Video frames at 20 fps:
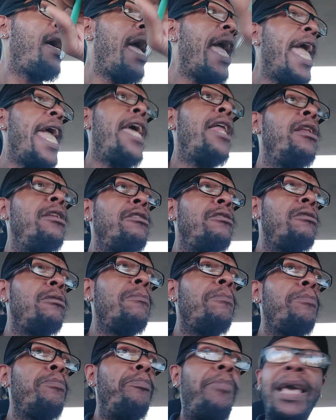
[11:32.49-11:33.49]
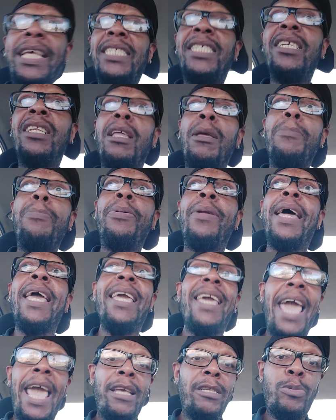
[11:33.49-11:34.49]
and basically
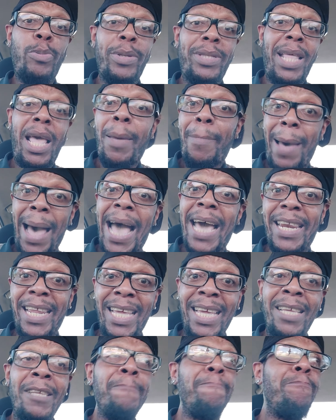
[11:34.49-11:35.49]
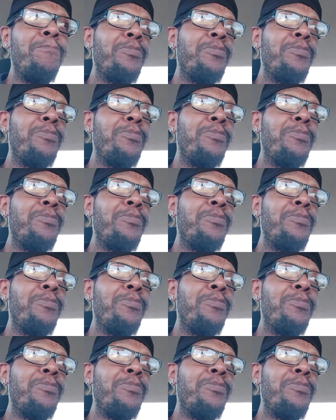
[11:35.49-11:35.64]
play games with their body.